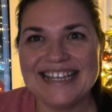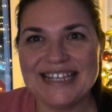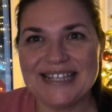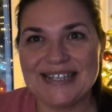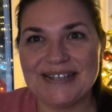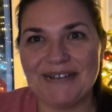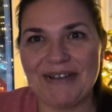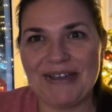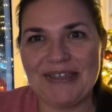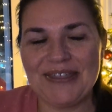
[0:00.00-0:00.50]

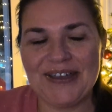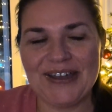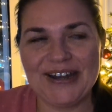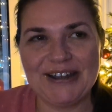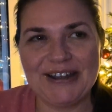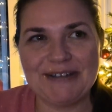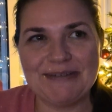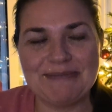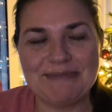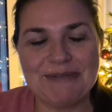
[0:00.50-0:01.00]
So I thought
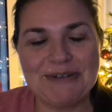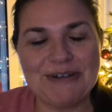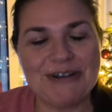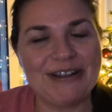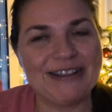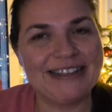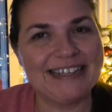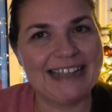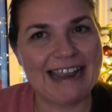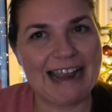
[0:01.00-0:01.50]
I would put
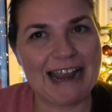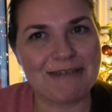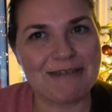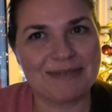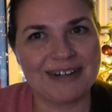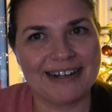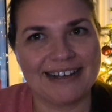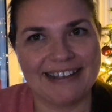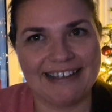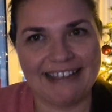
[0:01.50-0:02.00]
on the
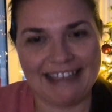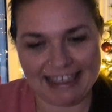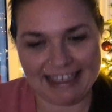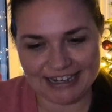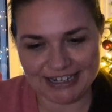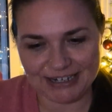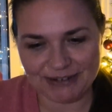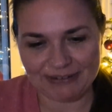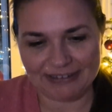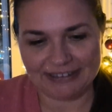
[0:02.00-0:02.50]
camera
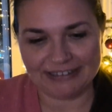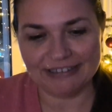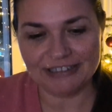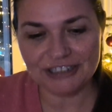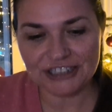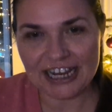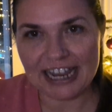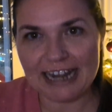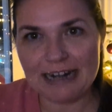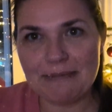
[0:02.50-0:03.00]
and do a little
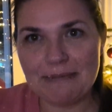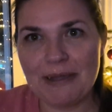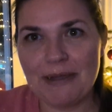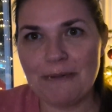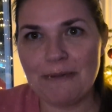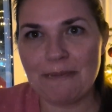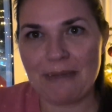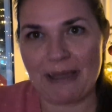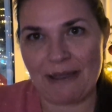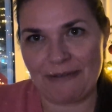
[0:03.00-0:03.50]
chat
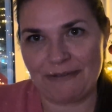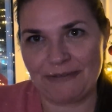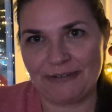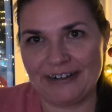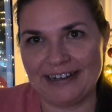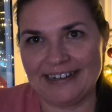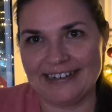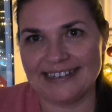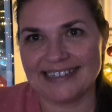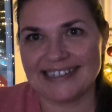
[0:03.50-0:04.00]
about
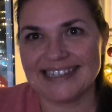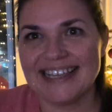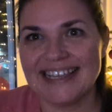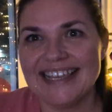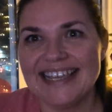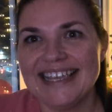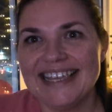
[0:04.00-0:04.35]
boundaries.